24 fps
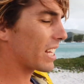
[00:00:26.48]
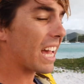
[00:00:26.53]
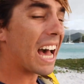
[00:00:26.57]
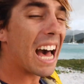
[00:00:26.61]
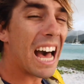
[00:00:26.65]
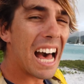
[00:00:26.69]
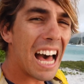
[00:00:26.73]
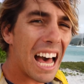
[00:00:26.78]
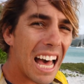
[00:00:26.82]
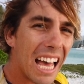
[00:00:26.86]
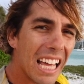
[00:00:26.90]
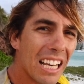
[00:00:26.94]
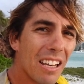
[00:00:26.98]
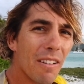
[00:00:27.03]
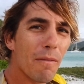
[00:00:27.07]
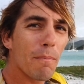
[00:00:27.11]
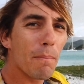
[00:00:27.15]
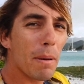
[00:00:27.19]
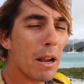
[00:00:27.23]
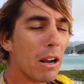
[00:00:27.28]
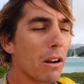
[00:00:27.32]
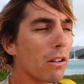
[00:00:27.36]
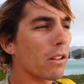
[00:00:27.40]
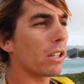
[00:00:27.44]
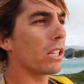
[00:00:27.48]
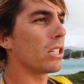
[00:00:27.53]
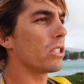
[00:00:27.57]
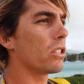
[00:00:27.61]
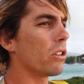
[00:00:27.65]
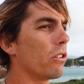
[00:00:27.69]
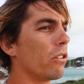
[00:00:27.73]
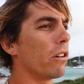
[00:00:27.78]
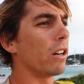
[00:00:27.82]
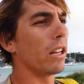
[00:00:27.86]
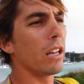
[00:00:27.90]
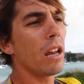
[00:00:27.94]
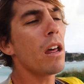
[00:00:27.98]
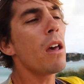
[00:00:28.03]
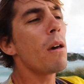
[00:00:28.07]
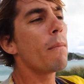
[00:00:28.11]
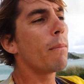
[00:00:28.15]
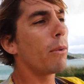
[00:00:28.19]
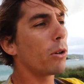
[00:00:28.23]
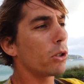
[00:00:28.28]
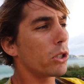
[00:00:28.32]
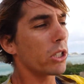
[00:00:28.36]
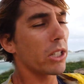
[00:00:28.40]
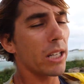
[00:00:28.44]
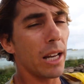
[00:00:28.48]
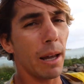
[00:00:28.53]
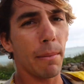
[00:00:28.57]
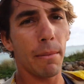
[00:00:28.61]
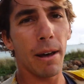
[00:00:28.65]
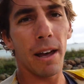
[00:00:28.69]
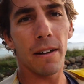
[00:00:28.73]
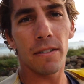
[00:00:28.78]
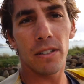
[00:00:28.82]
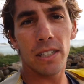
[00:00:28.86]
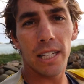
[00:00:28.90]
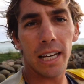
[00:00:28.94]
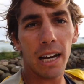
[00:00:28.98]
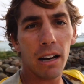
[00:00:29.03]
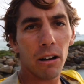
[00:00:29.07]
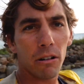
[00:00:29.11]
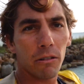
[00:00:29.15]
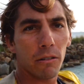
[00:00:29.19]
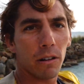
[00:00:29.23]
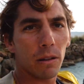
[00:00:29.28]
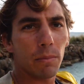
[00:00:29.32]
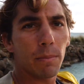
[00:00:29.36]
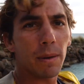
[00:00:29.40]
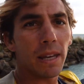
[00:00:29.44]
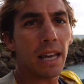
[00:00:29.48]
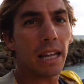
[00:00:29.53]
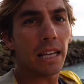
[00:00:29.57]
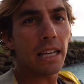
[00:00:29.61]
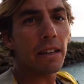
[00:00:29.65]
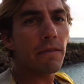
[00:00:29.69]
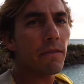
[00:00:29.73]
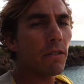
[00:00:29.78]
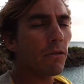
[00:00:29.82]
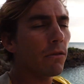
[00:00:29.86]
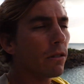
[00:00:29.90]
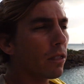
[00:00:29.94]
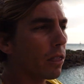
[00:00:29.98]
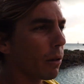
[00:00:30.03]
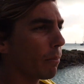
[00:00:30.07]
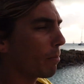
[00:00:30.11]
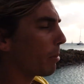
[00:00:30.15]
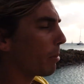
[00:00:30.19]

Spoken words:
kind of barely do it. Most of the time I have Sierra with me, and even with the